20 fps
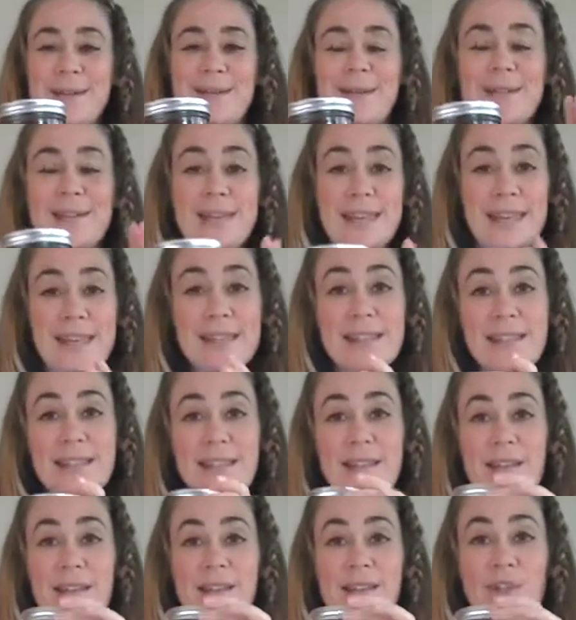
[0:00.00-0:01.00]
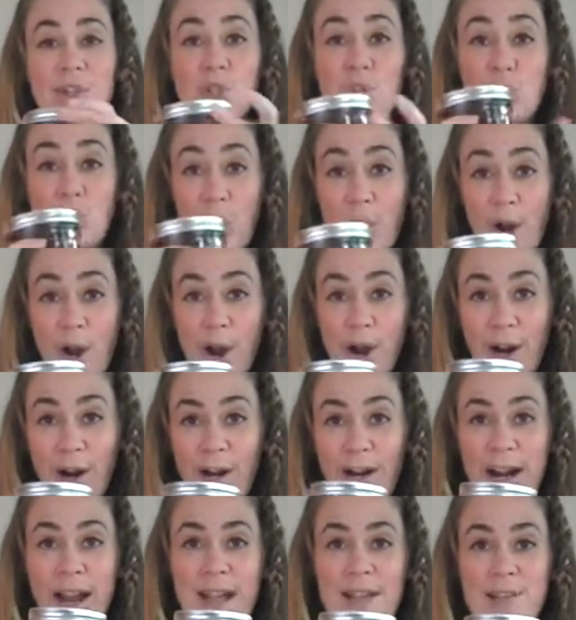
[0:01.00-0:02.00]
This
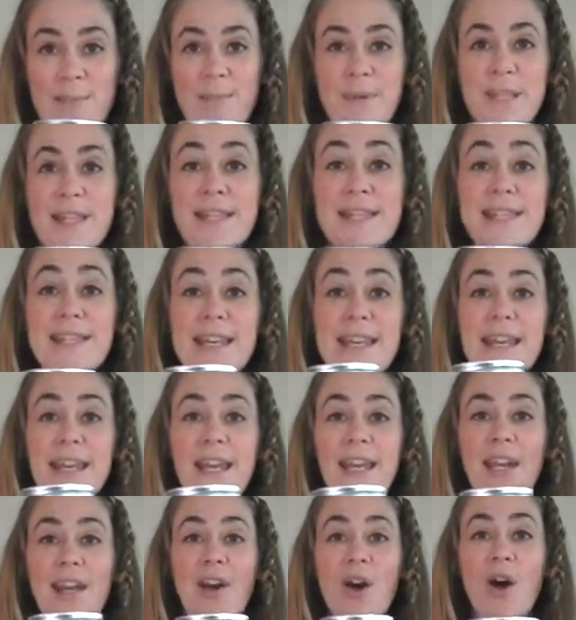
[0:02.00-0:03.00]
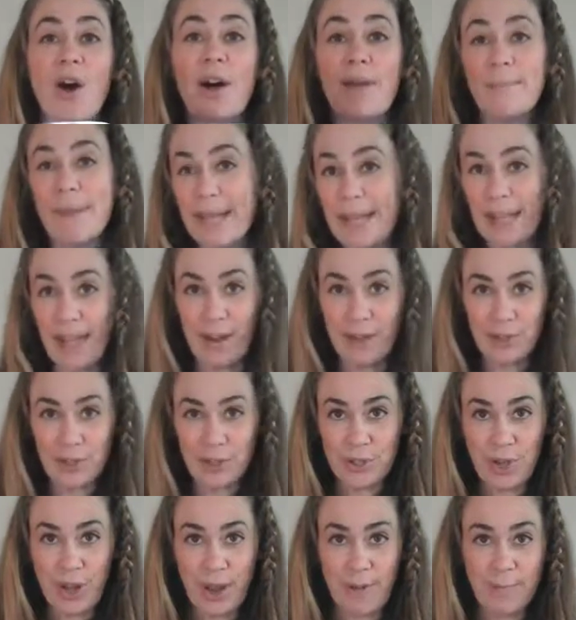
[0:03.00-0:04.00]
jar has been sitting on my
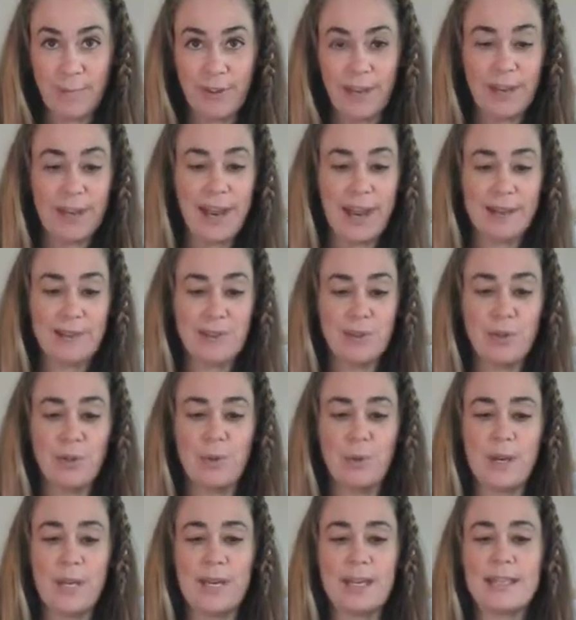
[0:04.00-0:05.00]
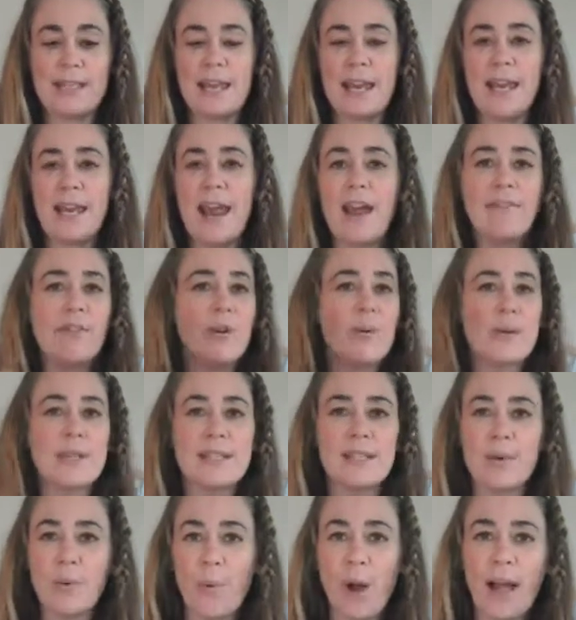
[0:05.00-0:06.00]
countertop for the last 2 weeks, and every
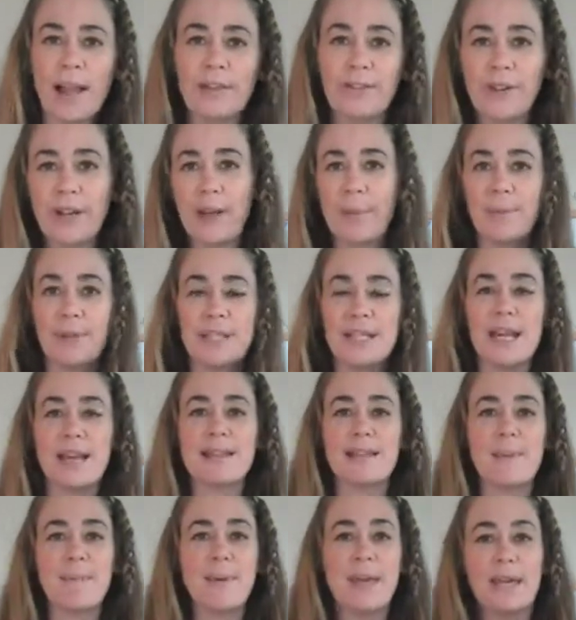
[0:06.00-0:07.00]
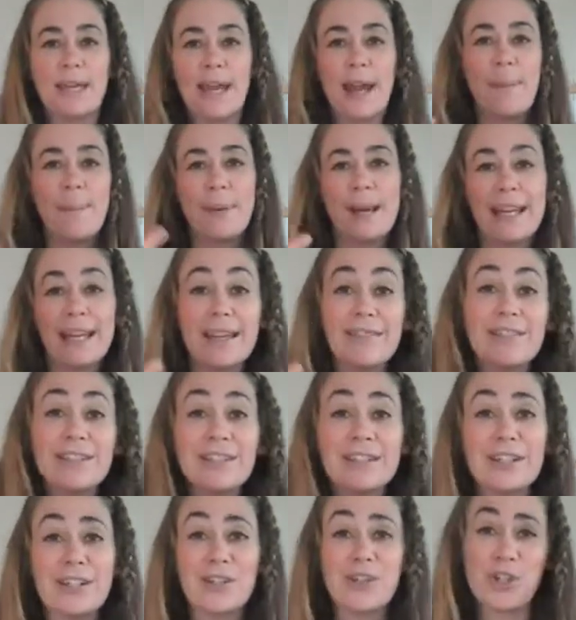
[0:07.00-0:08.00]
once in a while, every couple of days, I pick it up and I give it a
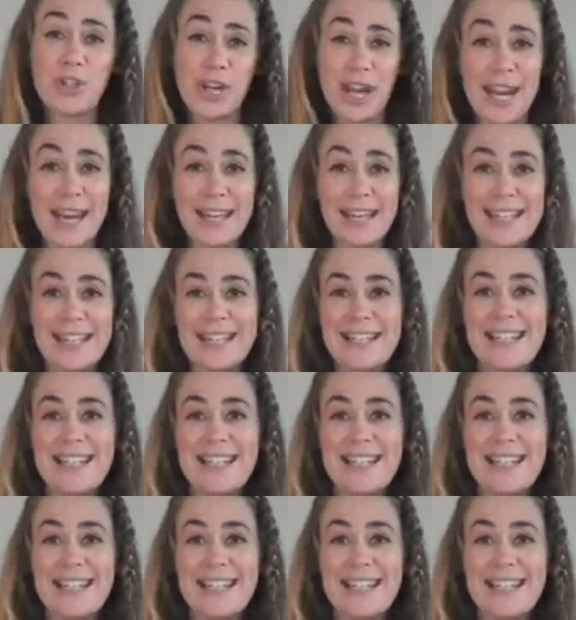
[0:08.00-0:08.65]
little shake